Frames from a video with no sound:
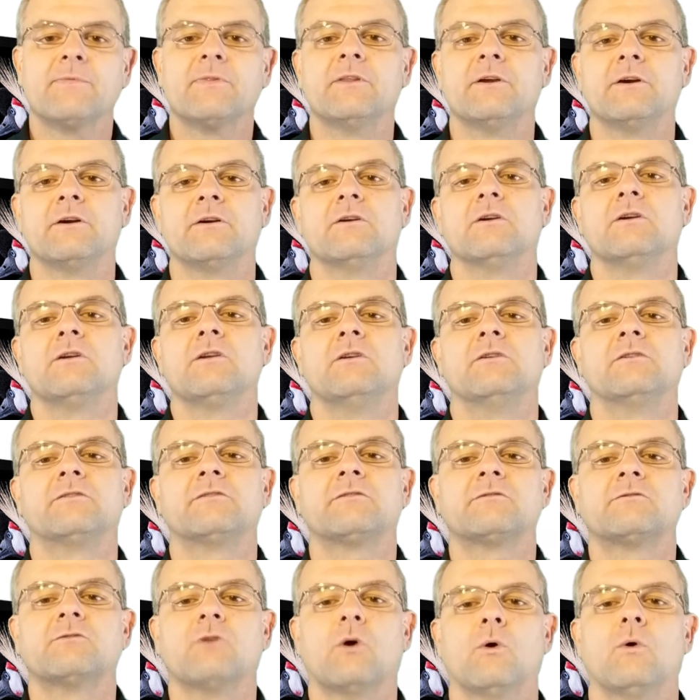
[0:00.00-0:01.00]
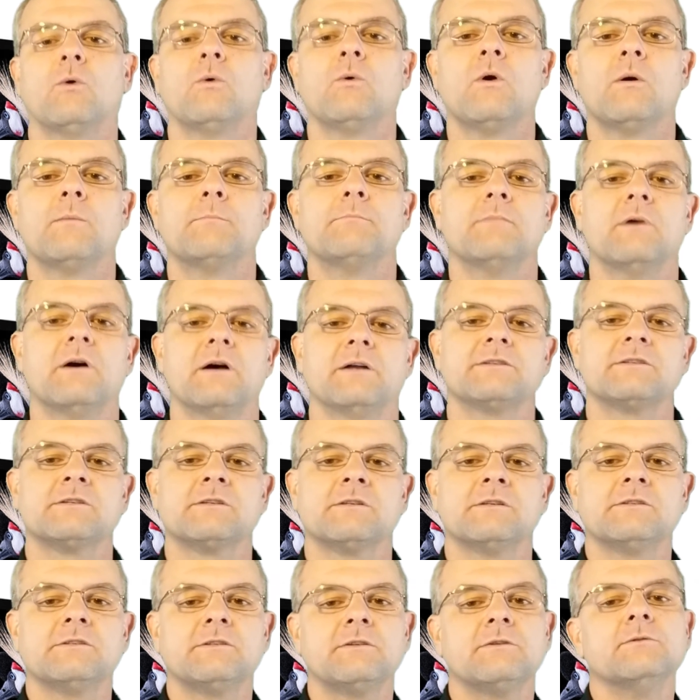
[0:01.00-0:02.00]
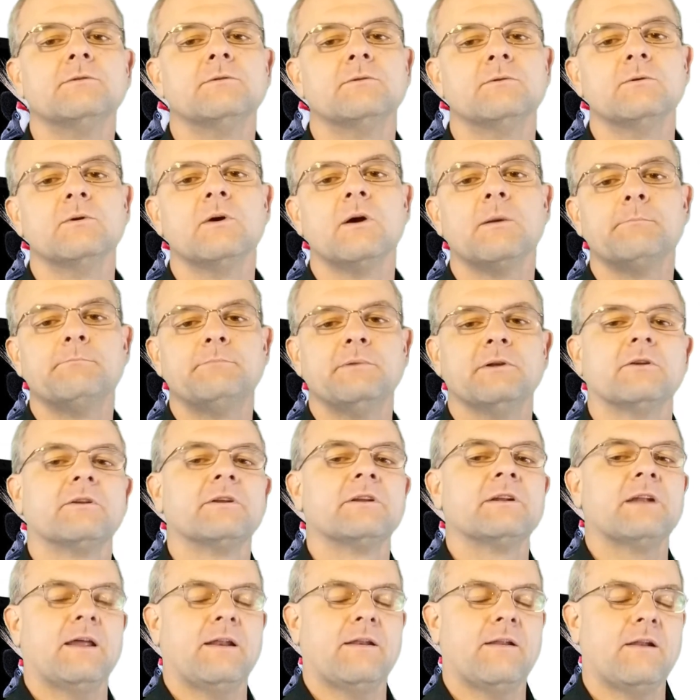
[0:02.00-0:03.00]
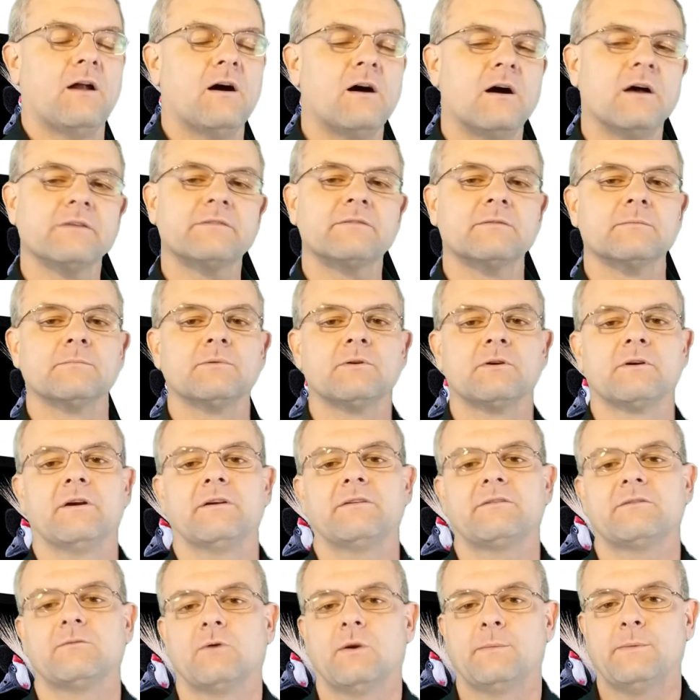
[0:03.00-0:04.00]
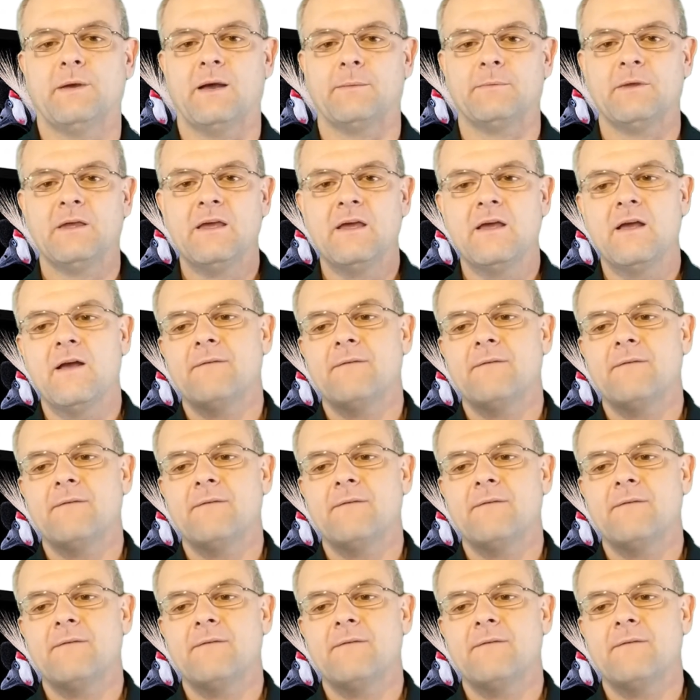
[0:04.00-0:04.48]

There is so much to building an awesome progressive web app.